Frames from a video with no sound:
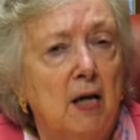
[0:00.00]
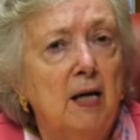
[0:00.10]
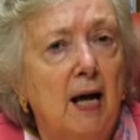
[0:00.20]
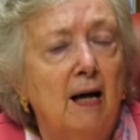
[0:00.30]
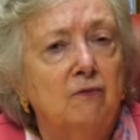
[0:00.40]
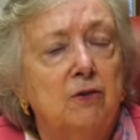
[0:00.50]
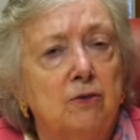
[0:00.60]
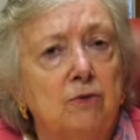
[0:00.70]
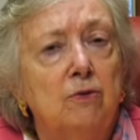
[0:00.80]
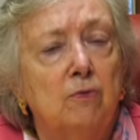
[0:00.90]
they have to
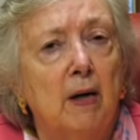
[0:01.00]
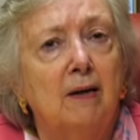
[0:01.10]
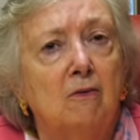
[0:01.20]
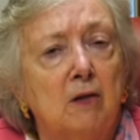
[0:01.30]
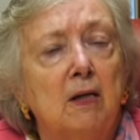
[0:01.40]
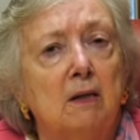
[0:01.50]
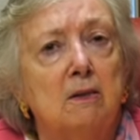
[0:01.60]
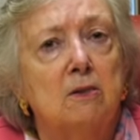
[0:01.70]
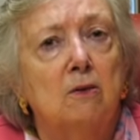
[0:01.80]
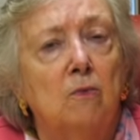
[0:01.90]
do the right
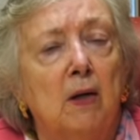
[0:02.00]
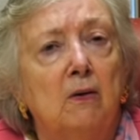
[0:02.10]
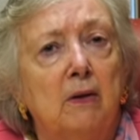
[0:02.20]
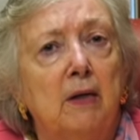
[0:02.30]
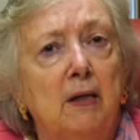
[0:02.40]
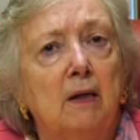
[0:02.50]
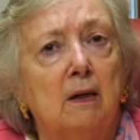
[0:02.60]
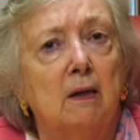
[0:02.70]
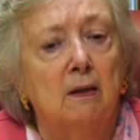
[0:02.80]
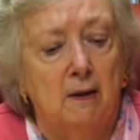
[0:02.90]
things while they're
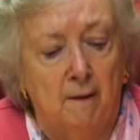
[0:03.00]
here.